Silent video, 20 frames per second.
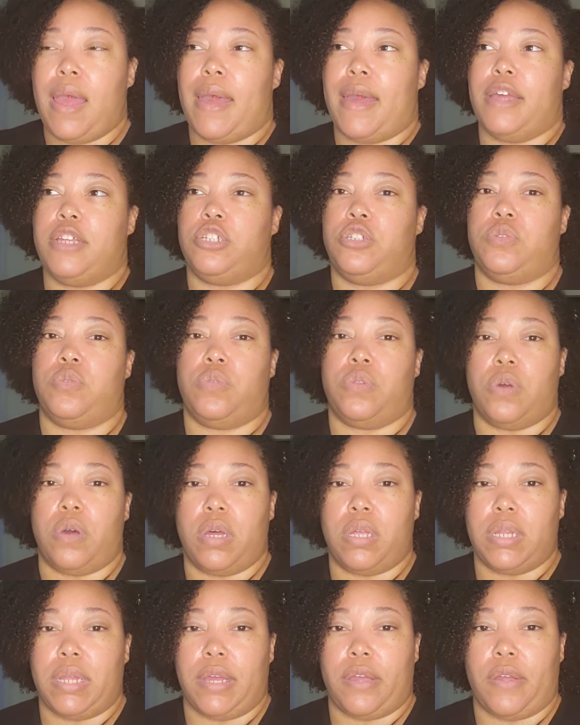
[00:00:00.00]
as you
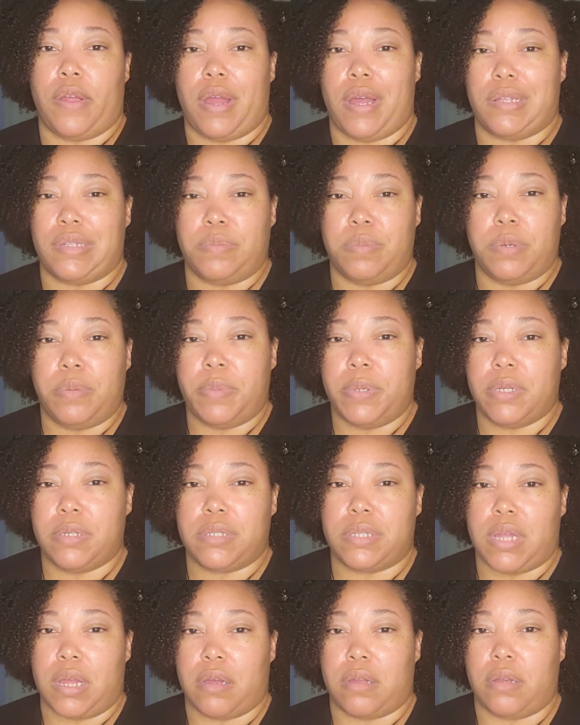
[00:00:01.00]
thought, like your hospital bill
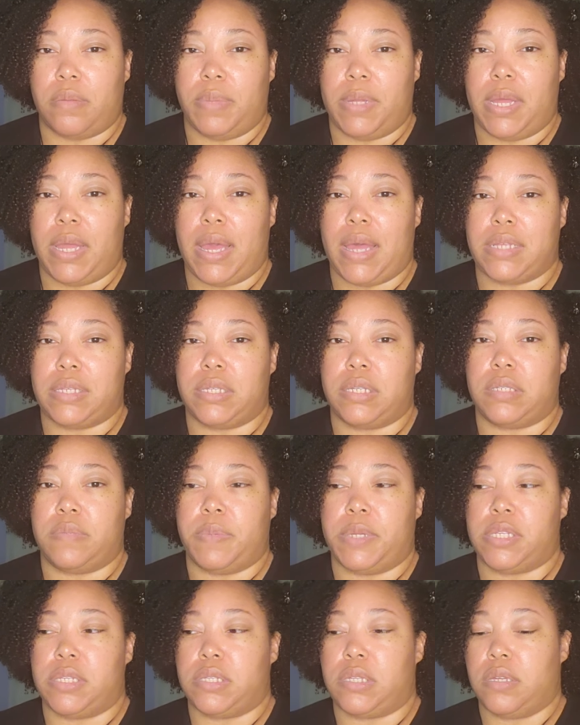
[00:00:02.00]
is not going to be as
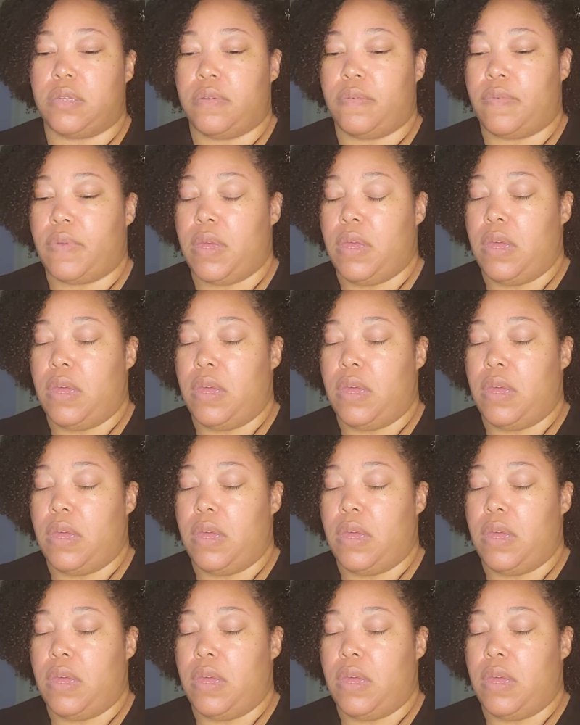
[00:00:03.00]
expensive.